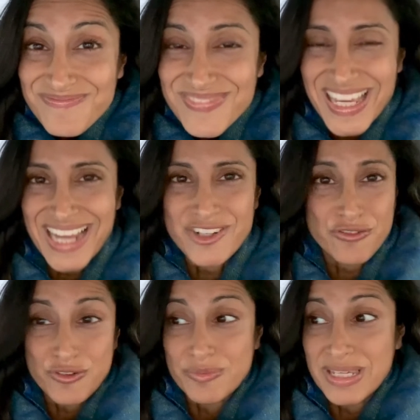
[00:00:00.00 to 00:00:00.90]
I know
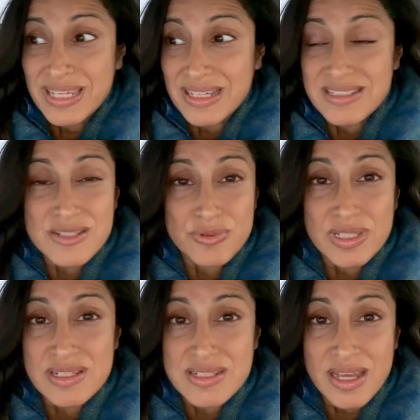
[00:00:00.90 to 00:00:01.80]
for me, it's really
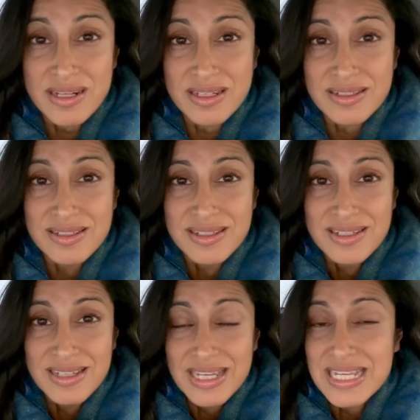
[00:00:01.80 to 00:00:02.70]
exciting.
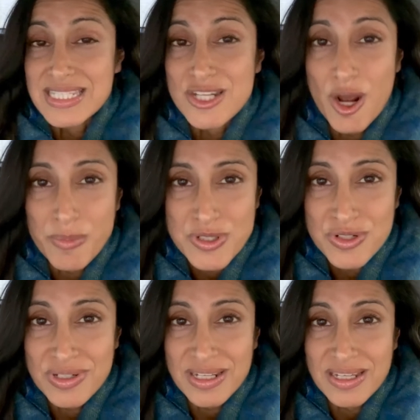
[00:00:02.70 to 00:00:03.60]
It's an
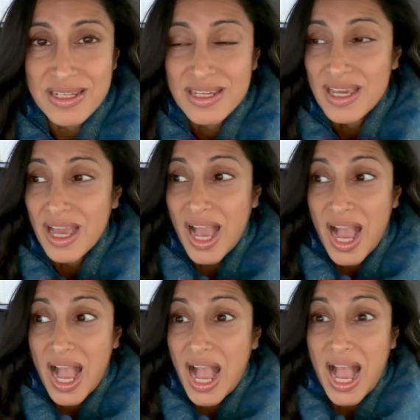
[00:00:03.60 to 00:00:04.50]
opportunity.
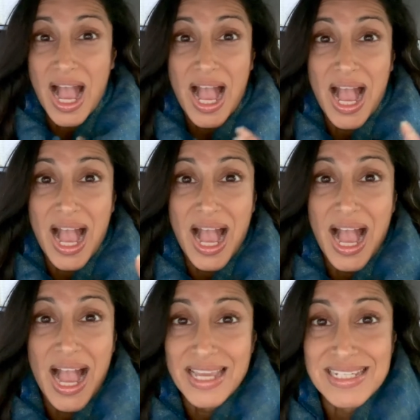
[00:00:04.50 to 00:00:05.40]

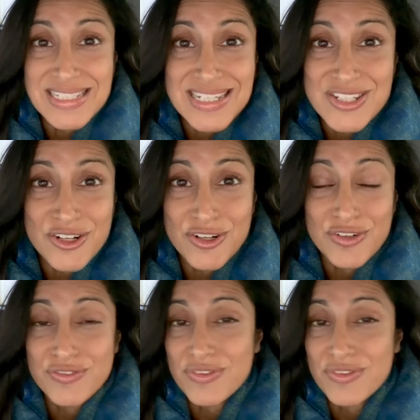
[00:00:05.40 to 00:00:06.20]
I get to serve